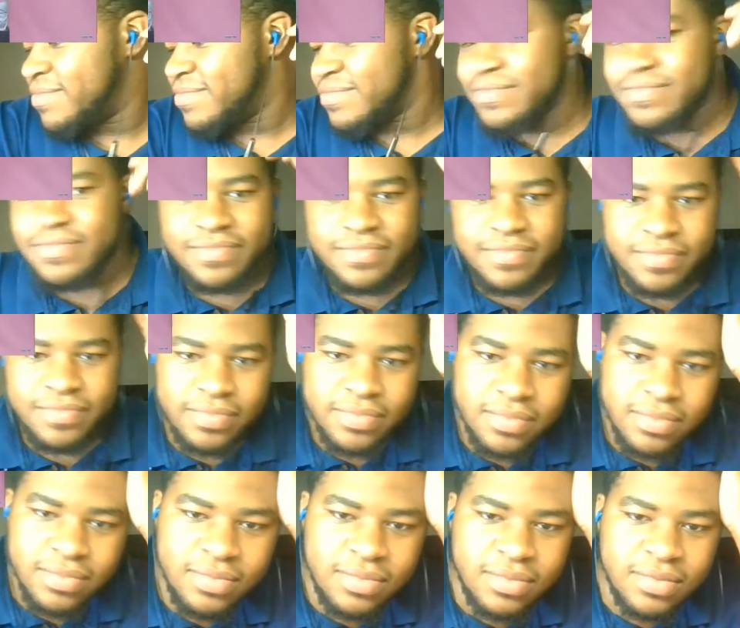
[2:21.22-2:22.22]

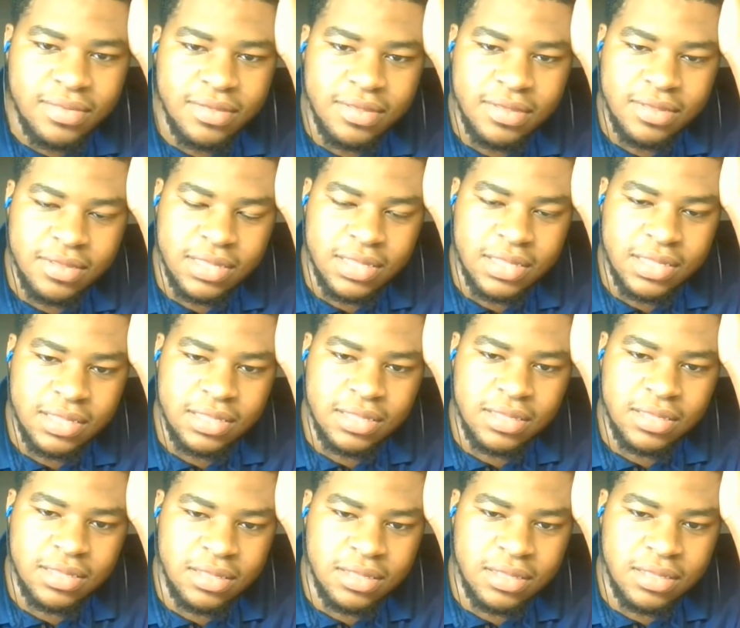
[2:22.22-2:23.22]

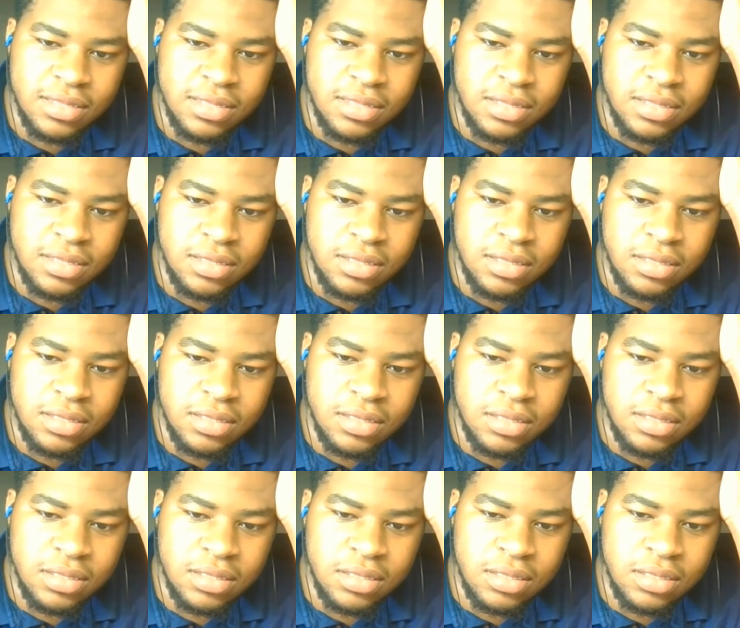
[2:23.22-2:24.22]

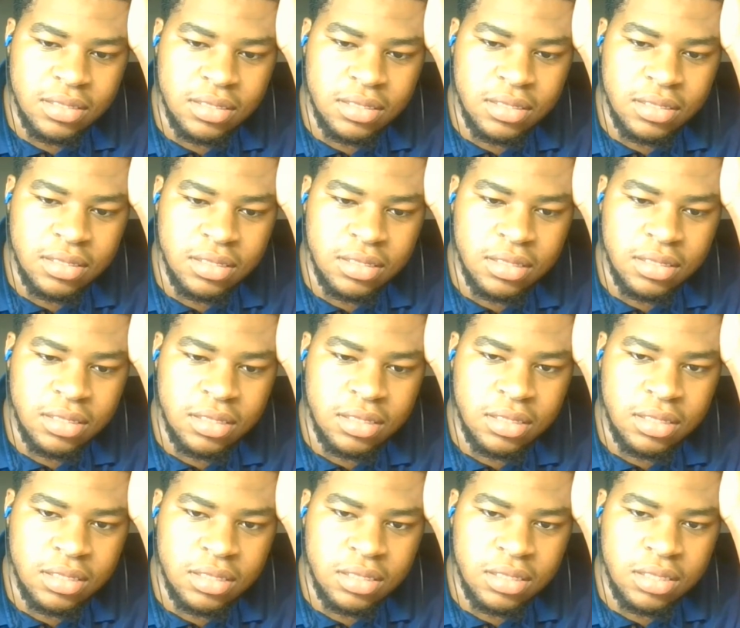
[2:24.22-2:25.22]

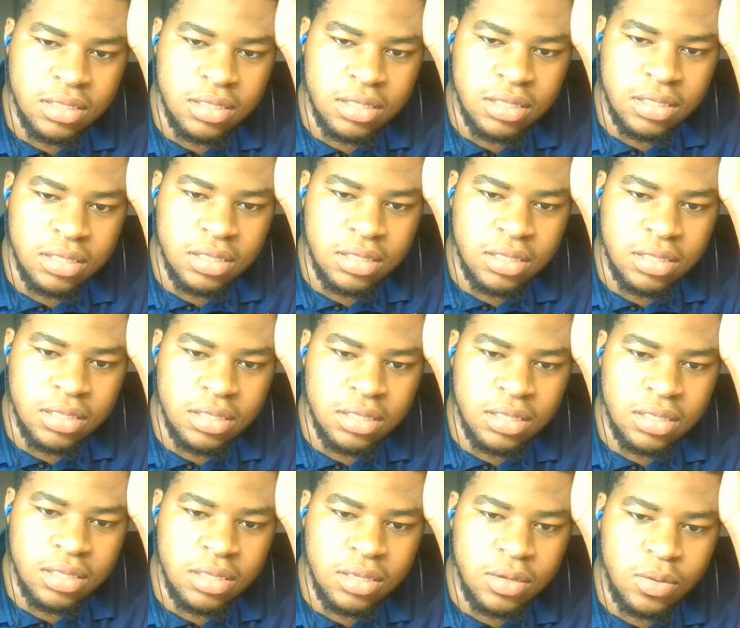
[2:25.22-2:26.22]

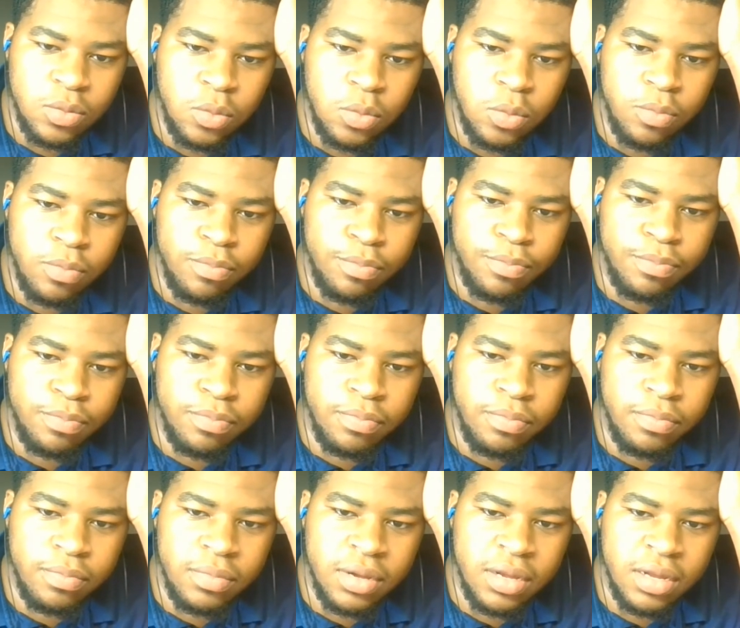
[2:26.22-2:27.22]

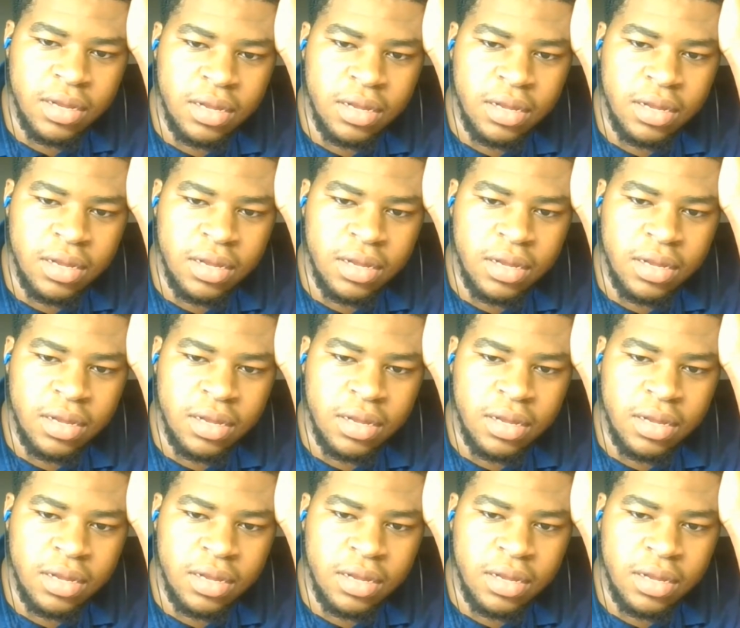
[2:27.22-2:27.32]
Nobody speaks.